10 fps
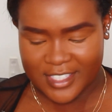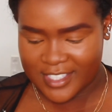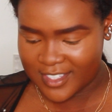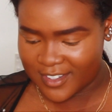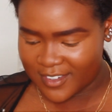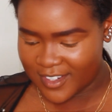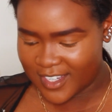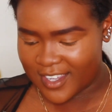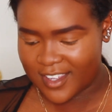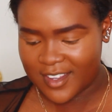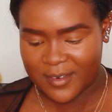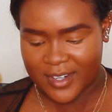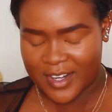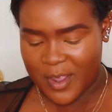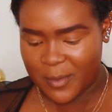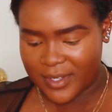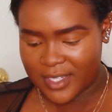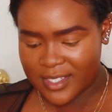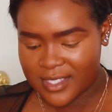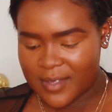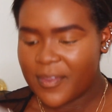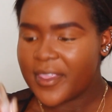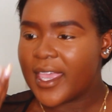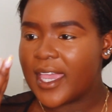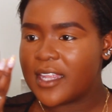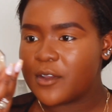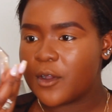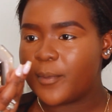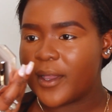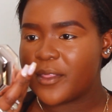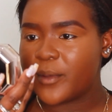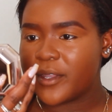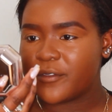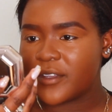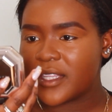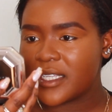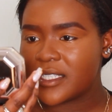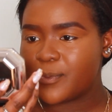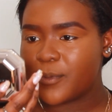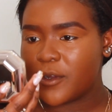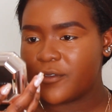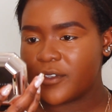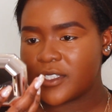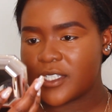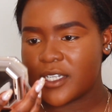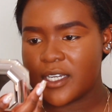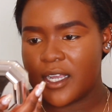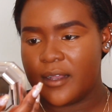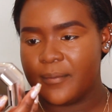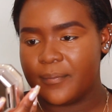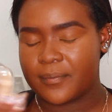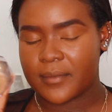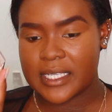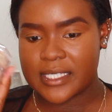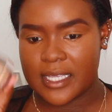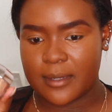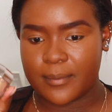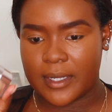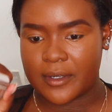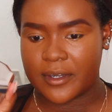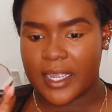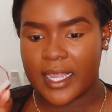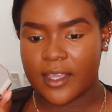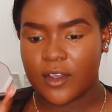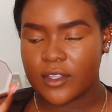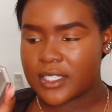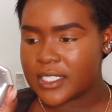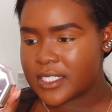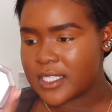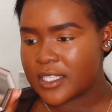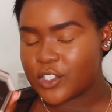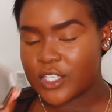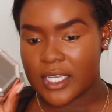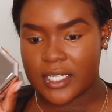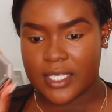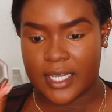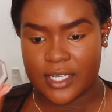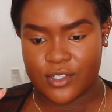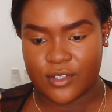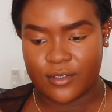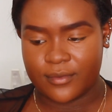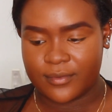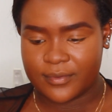So okay, we're gonna open this. And oh, by the way, for this Pro Filt'r setting powder, I got this in the shade Cashew.